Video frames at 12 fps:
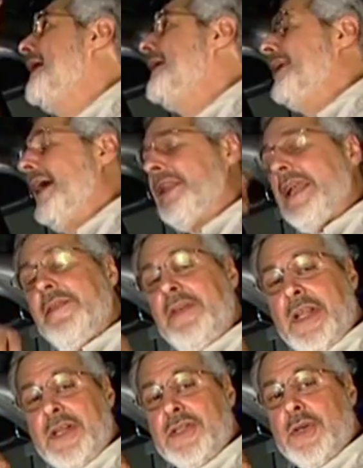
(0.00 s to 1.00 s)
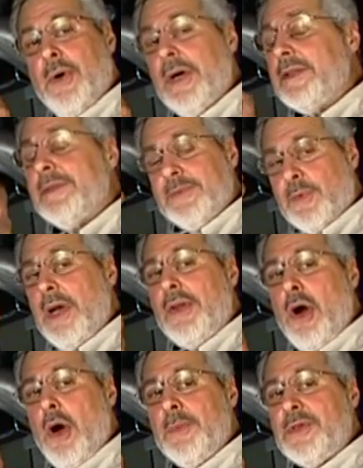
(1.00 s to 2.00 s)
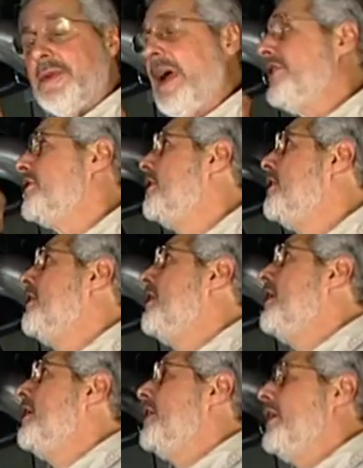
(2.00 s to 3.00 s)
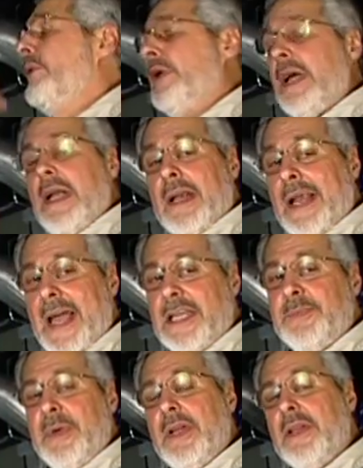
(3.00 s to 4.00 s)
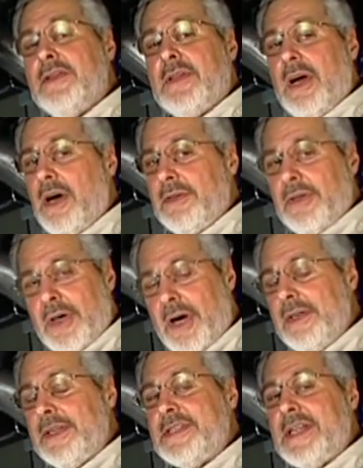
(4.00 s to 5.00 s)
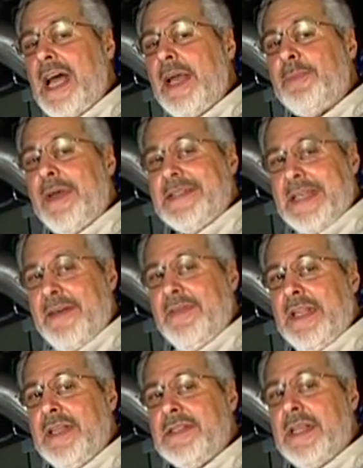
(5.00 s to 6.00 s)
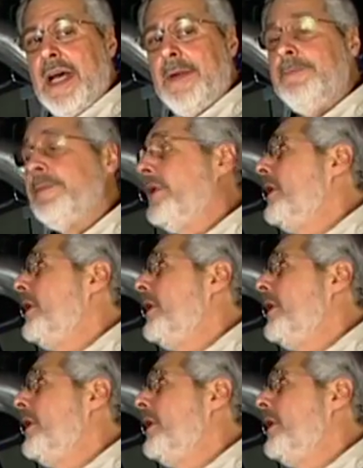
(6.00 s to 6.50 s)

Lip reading: Now that everything's torqued, we're on the home stretch. You know, we got our latch pin installed, all the side plates, everything's done.